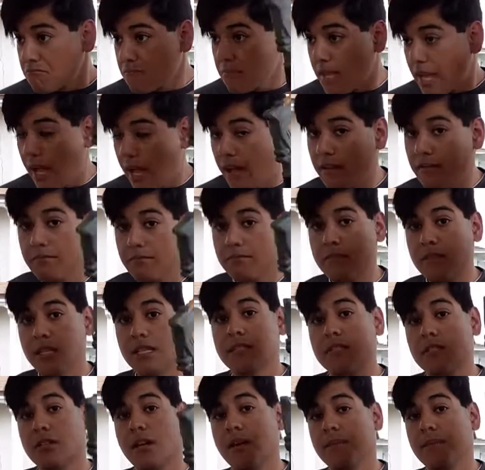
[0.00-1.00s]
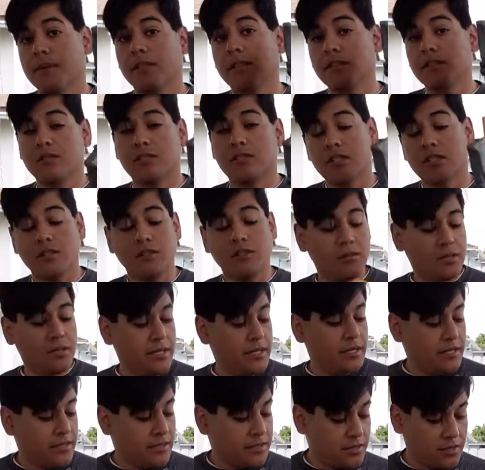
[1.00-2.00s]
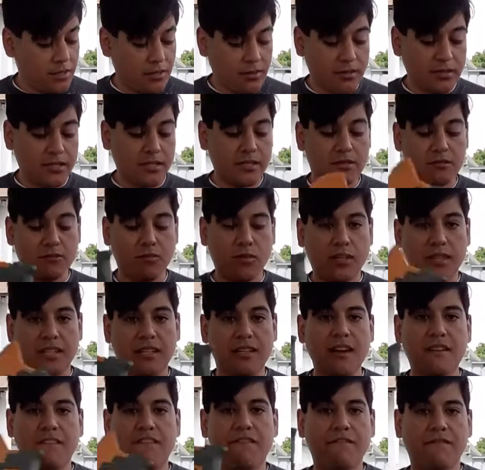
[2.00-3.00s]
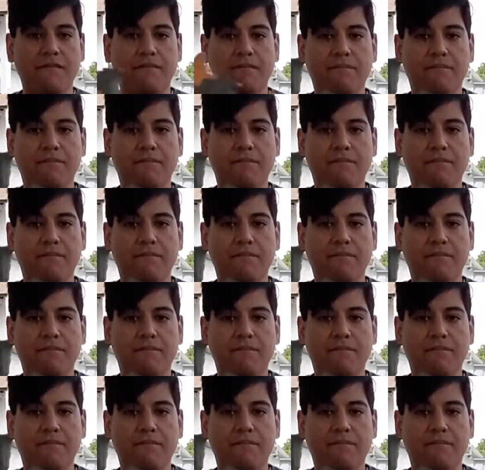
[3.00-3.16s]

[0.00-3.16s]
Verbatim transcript: Yeah, these are coming loose too. So it's with enough